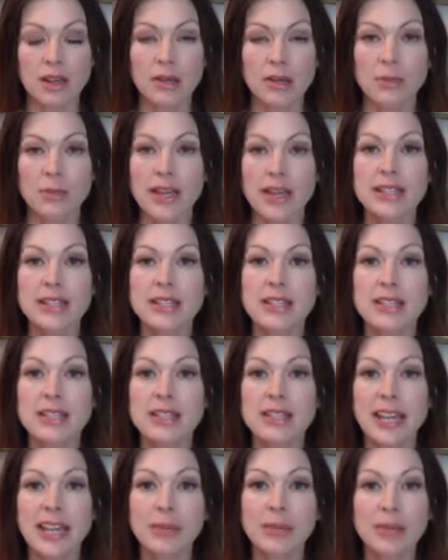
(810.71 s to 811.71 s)
makes a
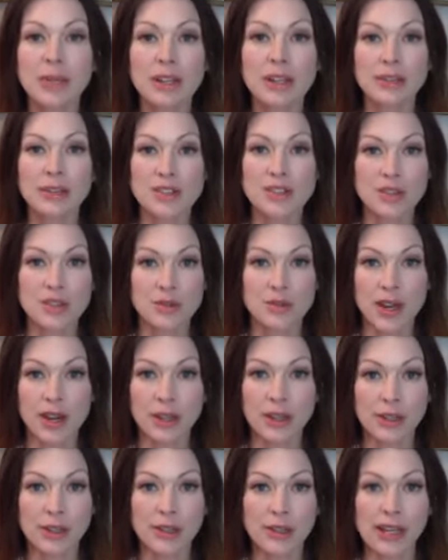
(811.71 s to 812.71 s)
statement of
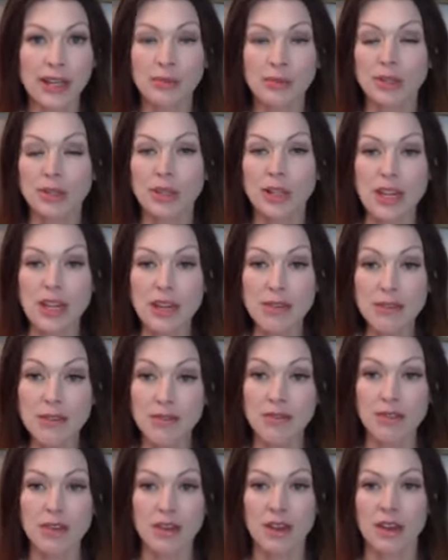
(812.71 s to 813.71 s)
surrender and
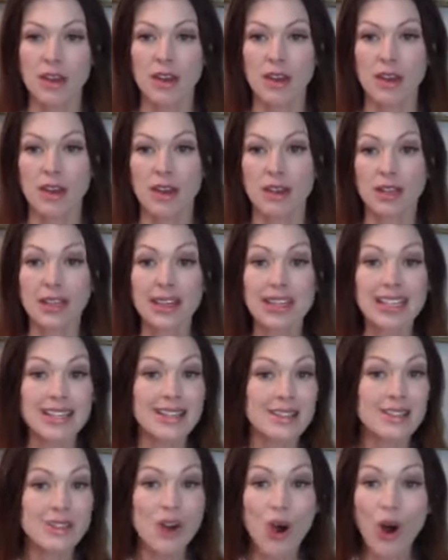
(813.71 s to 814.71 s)
belief that
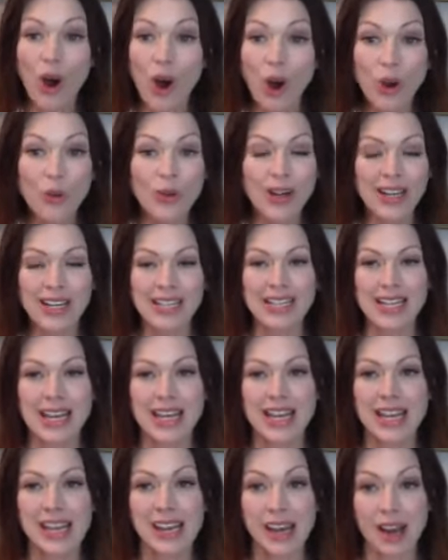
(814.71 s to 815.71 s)
this is already
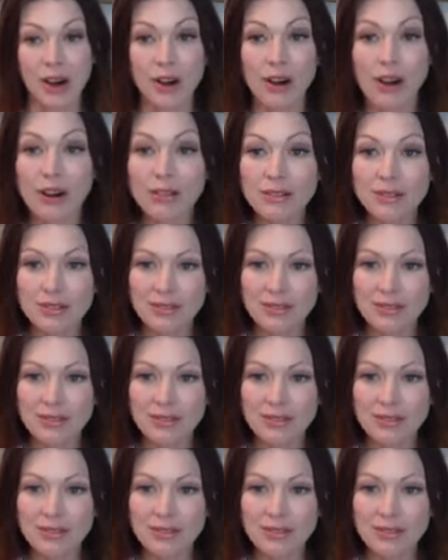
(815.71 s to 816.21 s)
taken care of.